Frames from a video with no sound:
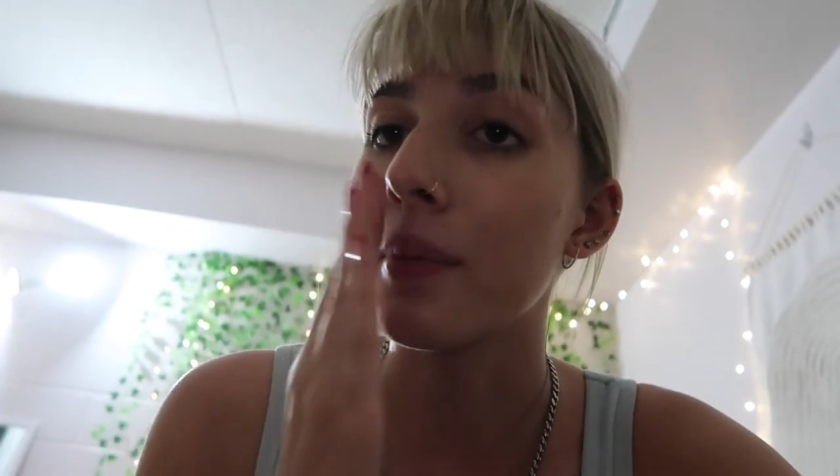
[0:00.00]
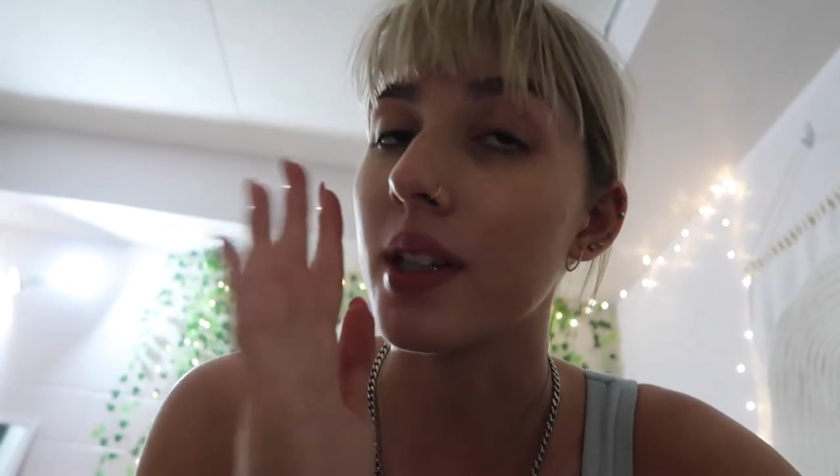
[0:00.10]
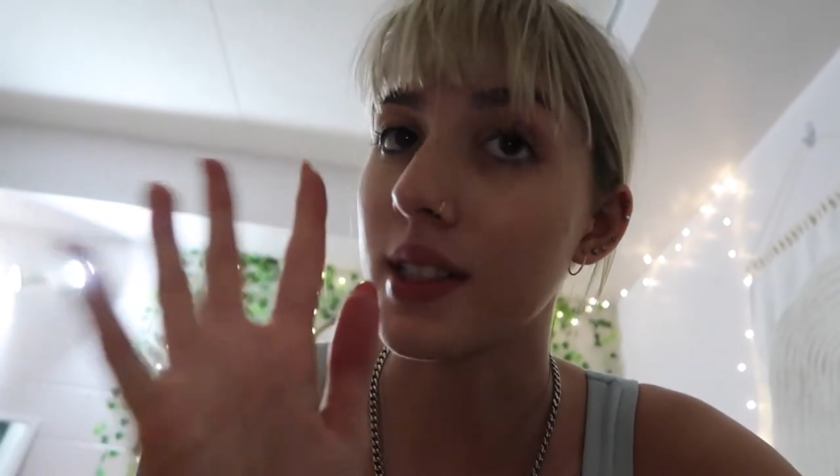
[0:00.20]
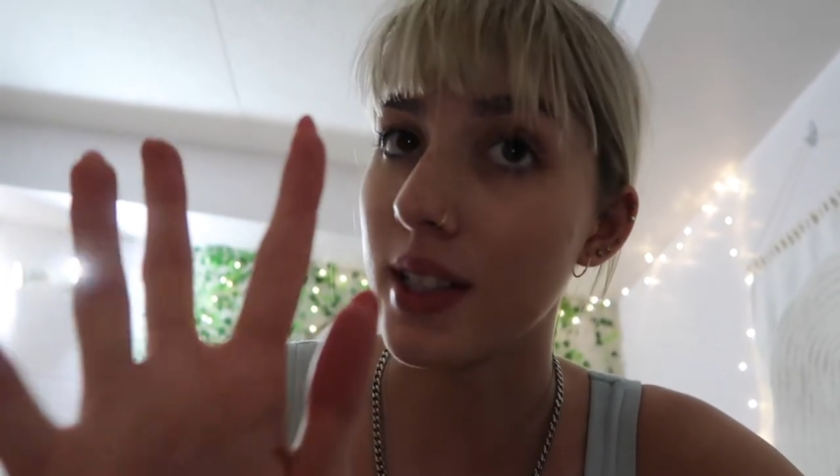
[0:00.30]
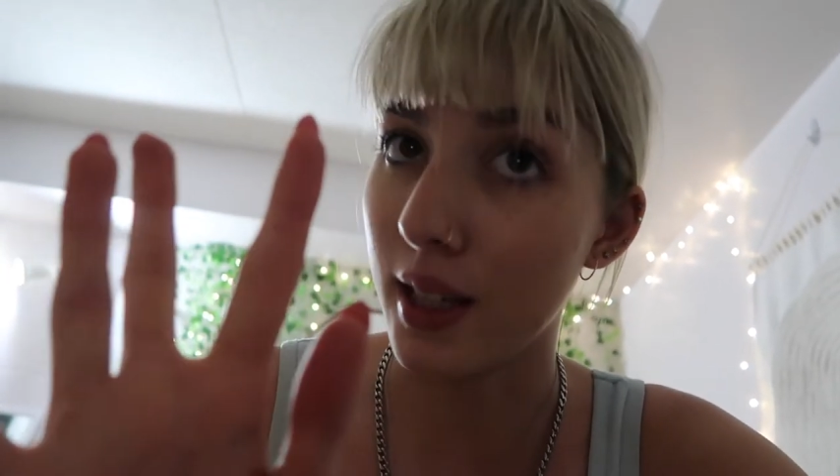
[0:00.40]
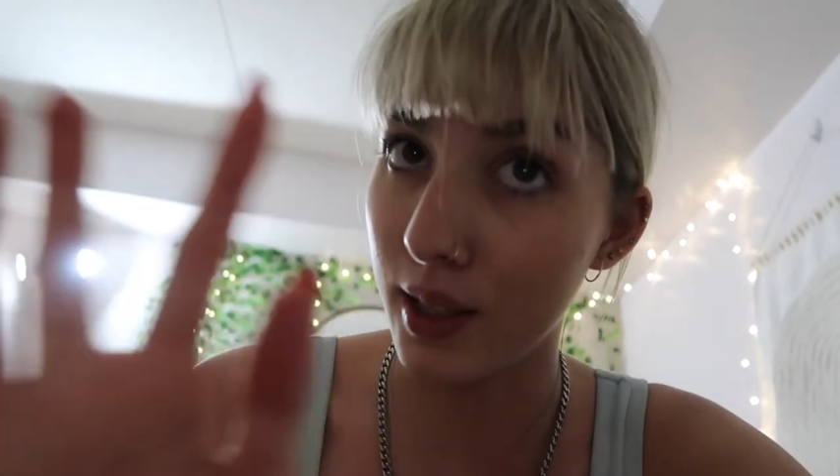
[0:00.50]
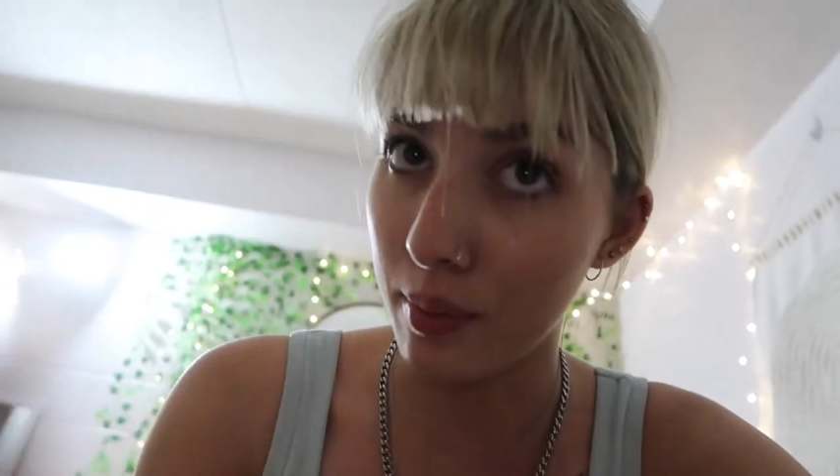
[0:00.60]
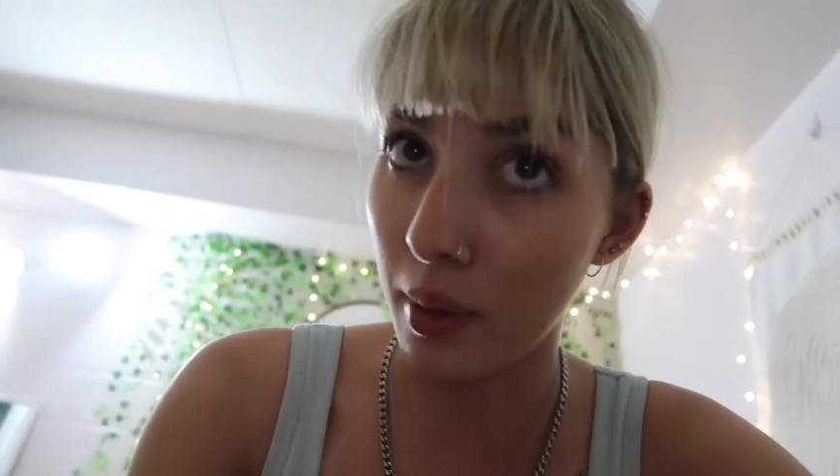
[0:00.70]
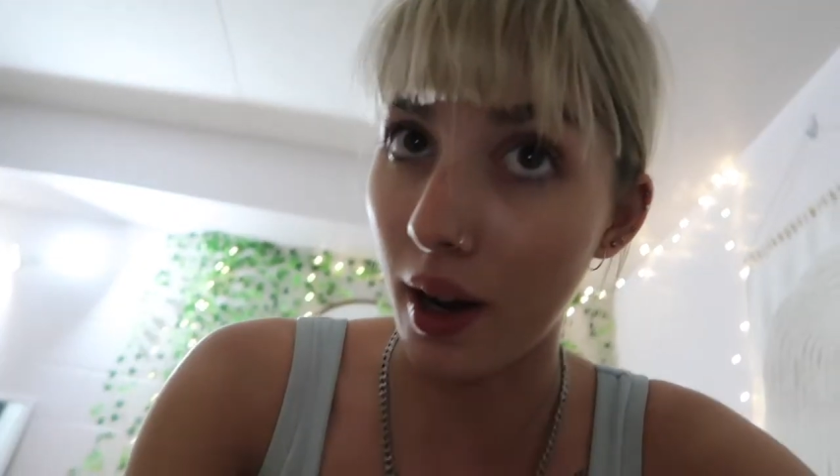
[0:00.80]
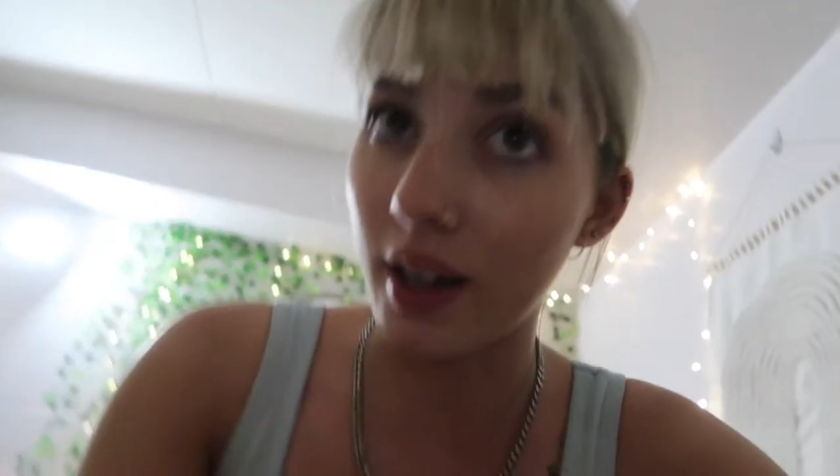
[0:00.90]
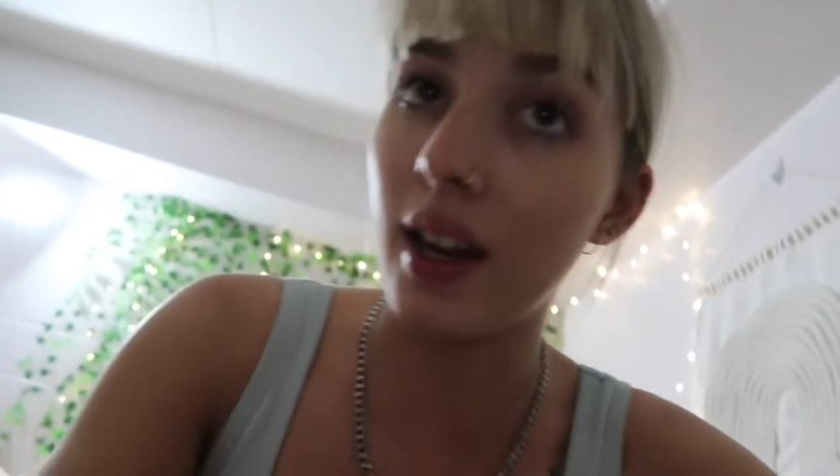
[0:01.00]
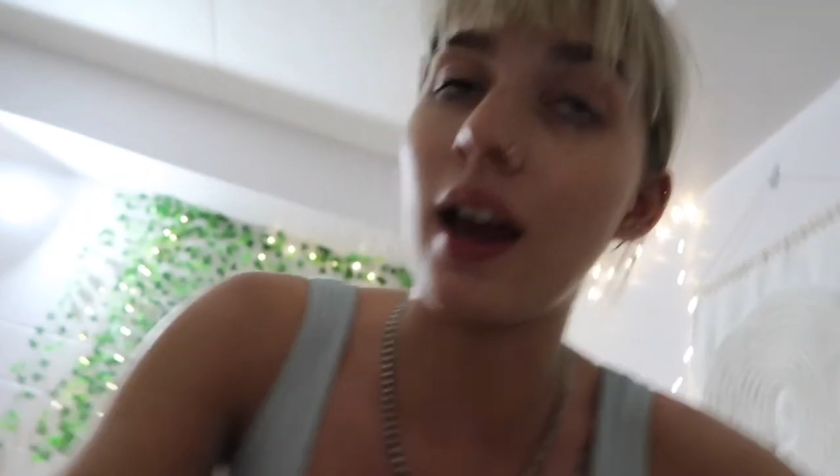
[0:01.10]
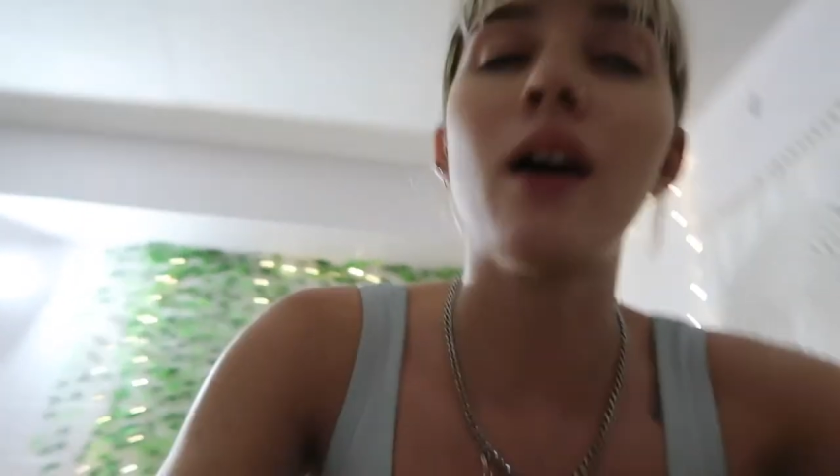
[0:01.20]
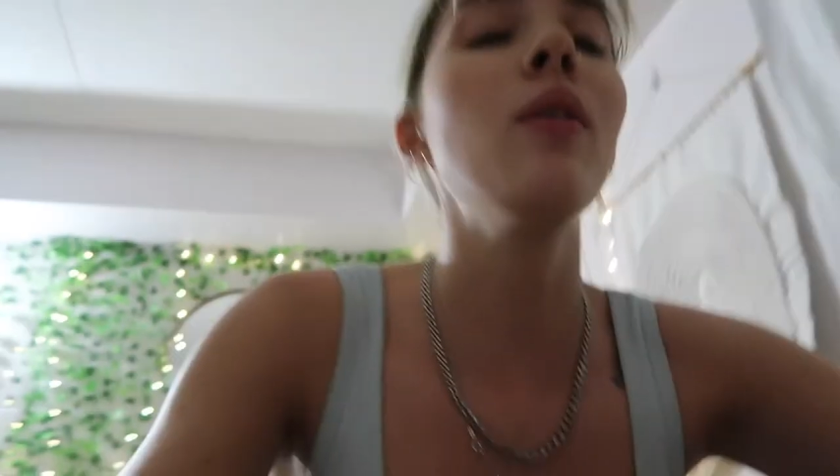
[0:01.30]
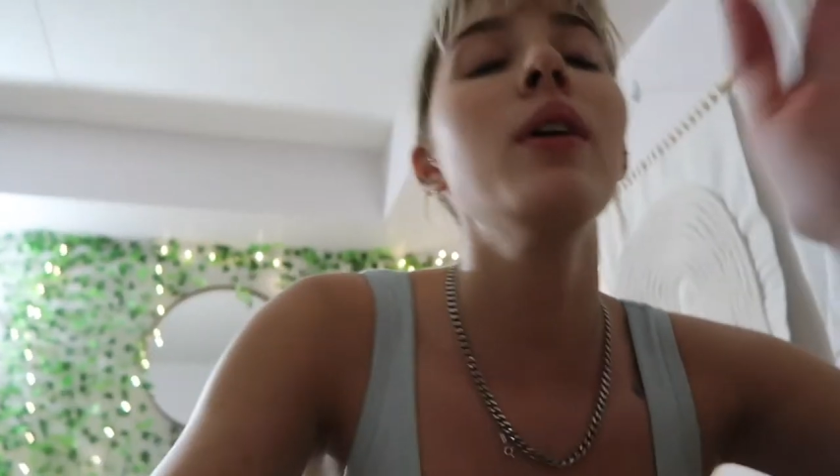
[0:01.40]
gonna say goodbye
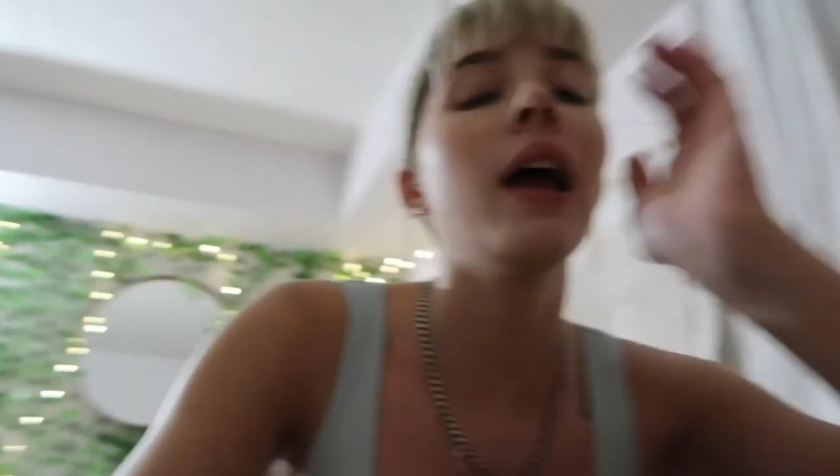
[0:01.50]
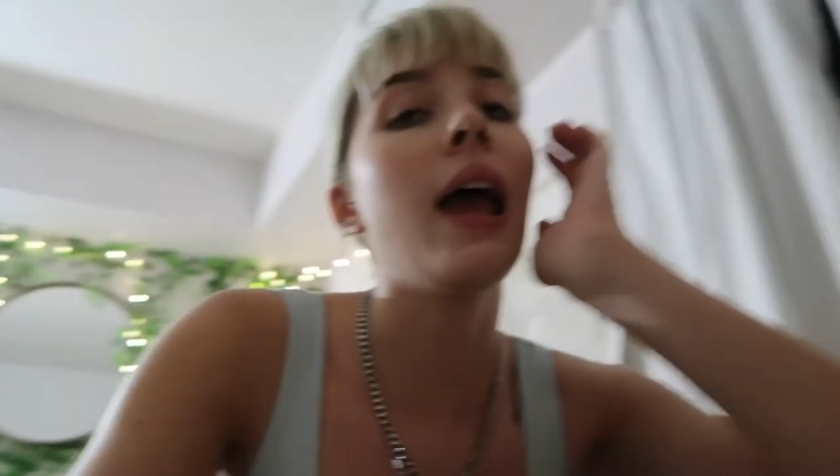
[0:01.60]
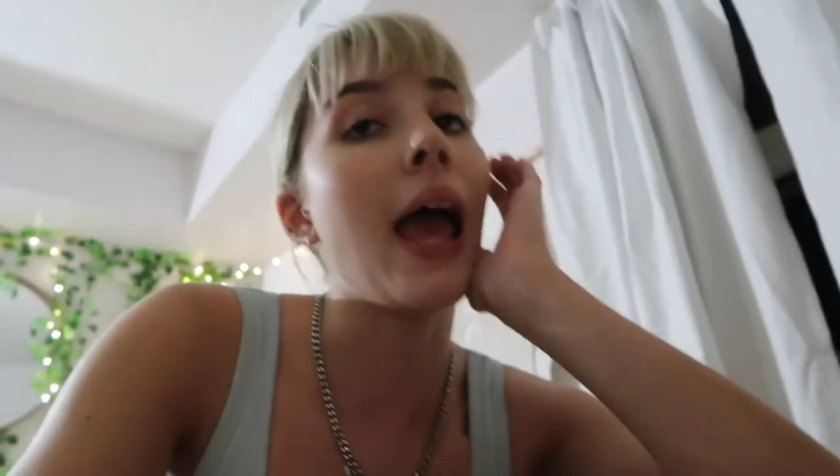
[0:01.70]
now